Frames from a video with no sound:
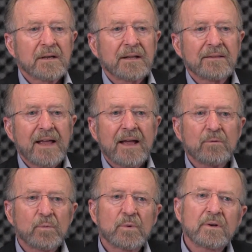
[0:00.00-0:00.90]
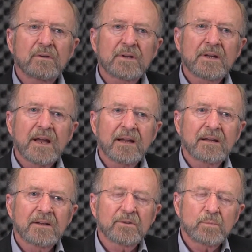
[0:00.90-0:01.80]
And that really
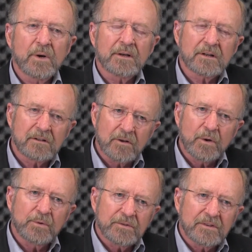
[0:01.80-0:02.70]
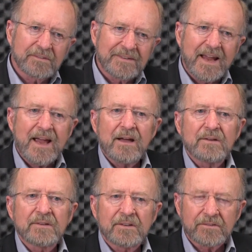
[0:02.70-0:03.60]
is what closes
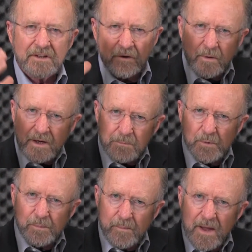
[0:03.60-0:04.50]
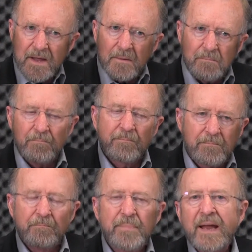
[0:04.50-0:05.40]
down this incredible
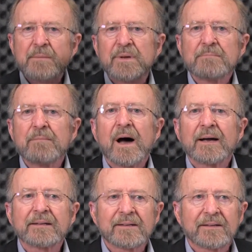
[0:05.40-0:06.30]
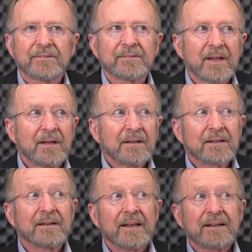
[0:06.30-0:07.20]
baby mind that's
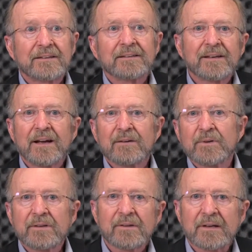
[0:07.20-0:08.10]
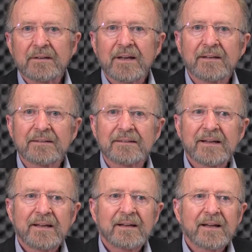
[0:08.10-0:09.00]
connected to everything
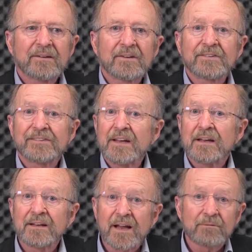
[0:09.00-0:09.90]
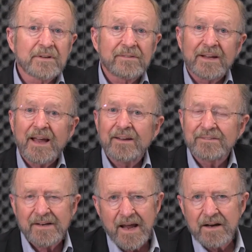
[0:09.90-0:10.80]
and is seeing everything
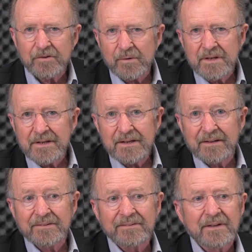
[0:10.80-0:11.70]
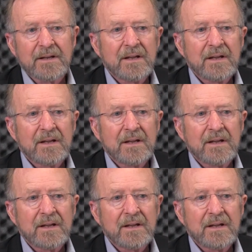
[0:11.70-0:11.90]
as it actually is.